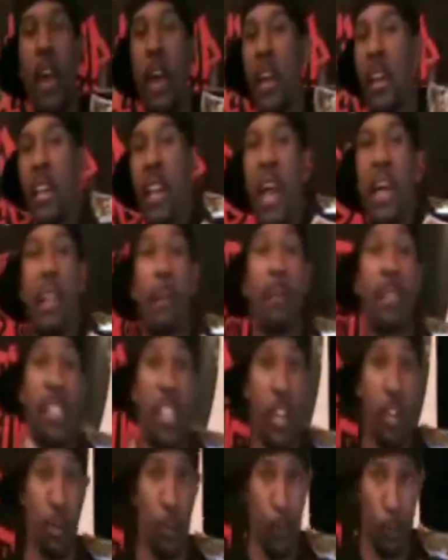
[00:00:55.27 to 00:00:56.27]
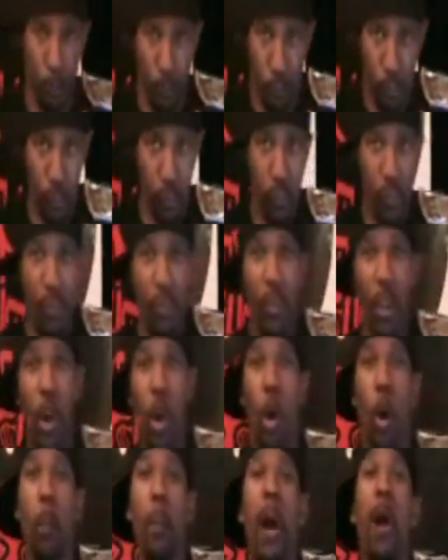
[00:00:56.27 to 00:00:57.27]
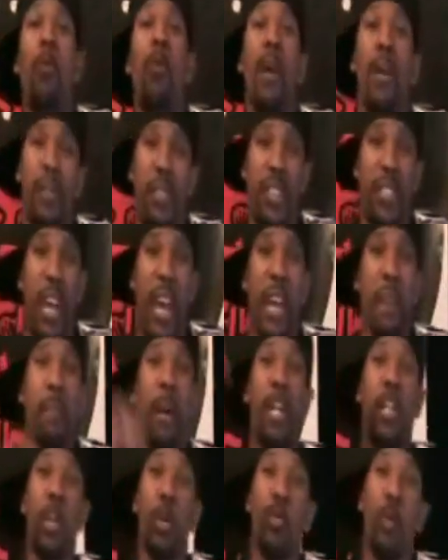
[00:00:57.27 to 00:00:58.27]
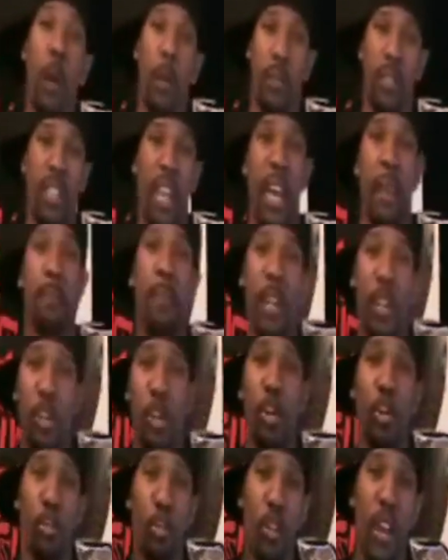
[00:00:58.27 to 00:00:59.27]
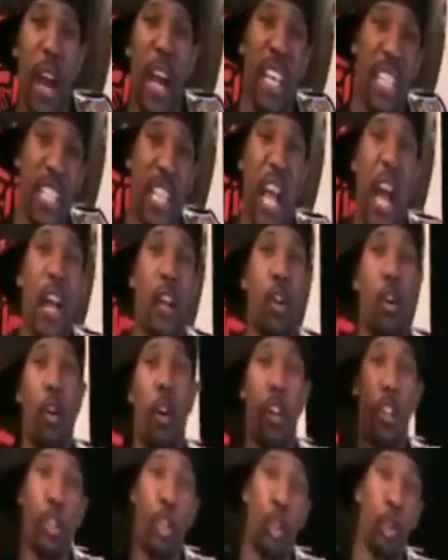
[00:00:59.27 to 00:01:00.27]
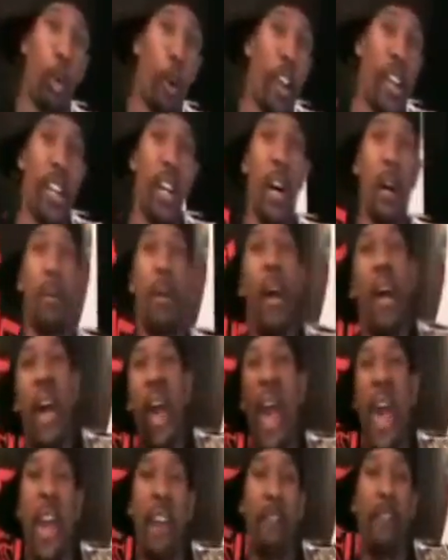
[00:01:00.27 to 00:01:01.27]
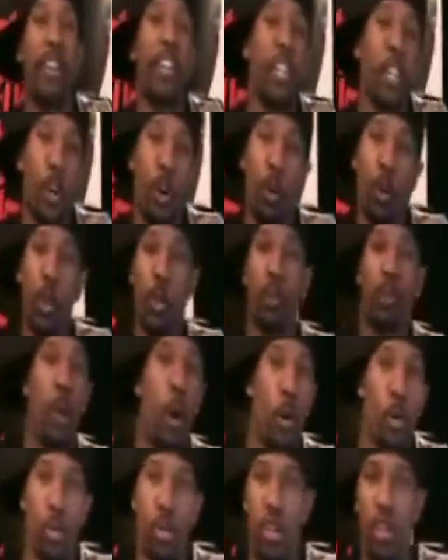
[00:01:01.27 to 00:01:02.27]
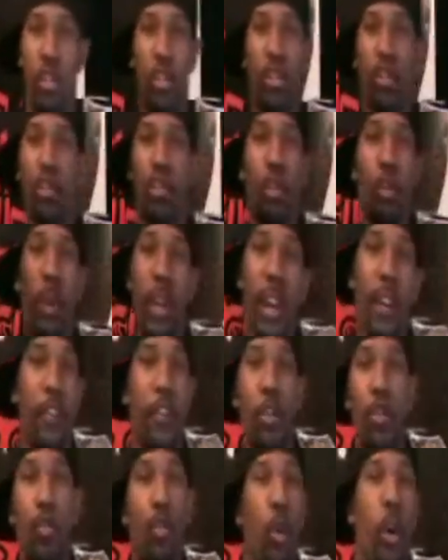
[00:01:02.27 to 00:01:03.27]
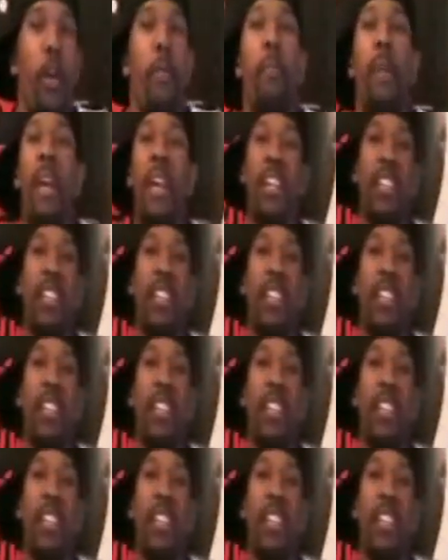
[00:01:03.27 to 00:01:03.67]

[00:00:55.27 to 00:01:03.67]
Now, let me tell you, on my website, my new website, make sure you guys log on, join up, add videos, post, do whatever you want, man.